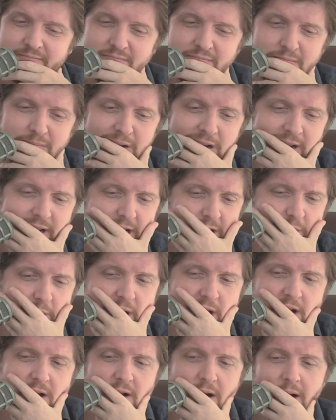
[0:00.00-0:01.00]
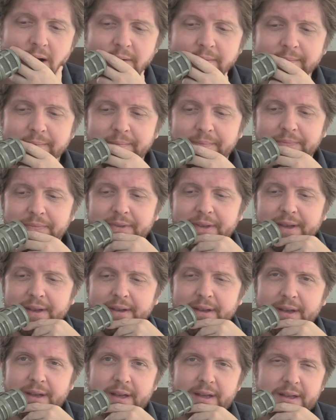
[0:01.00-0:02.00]
But here we are.
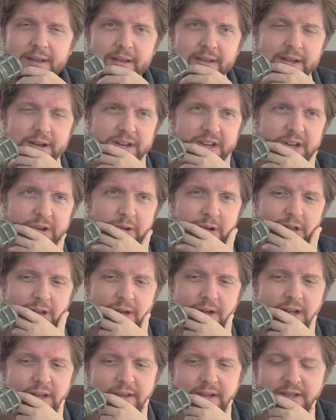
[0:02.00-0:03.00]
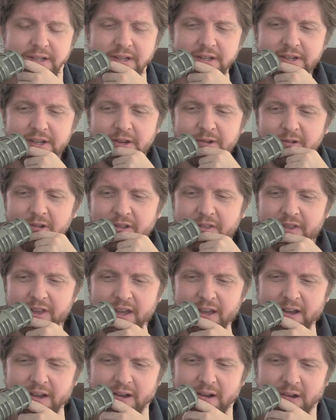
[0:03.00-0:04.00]
Continue to look at this, continue to
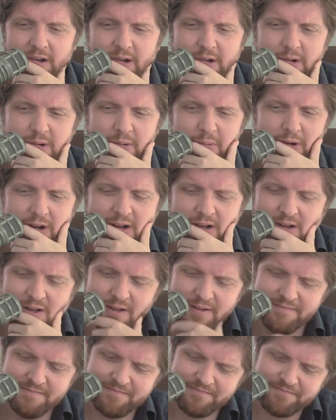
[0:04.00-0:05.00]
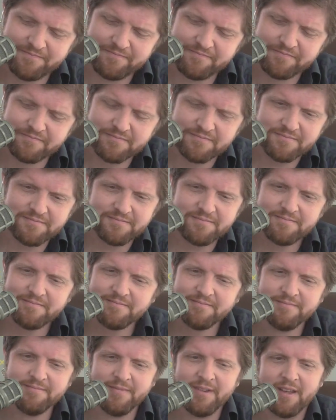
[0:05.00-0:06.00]
think, well,
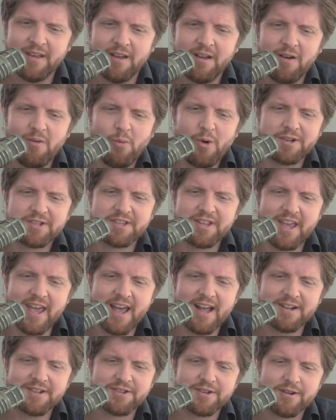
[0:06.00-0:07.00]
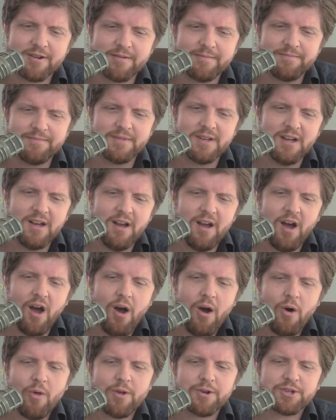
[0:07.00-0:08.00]
what's the answer?
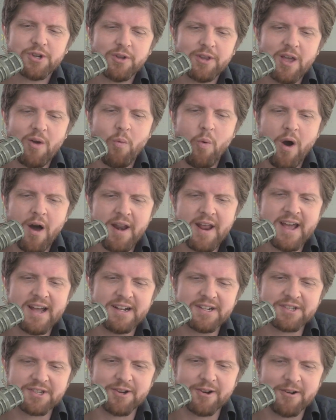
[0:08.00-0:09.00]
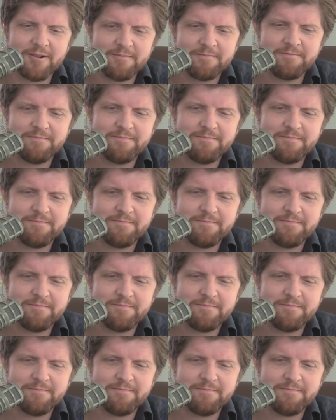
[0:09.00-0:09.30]
Oh, there's only one answer.